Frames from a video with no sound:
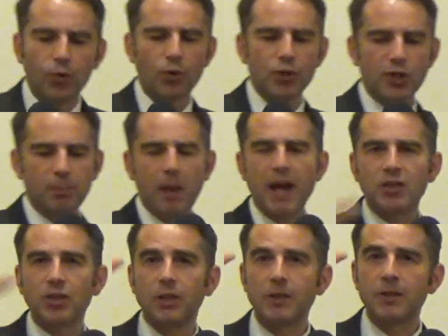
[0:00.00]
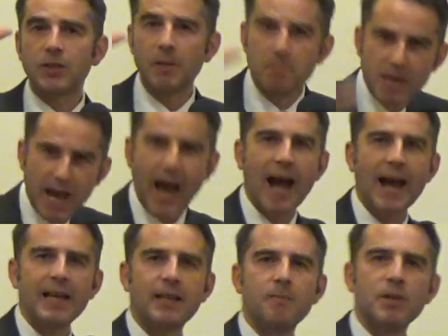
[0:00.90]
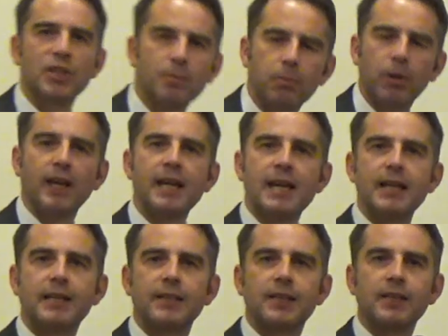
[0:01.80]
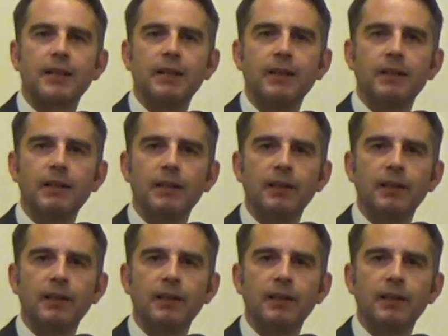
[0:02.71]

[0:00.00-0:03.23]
goes pestilence and behind him is plagues.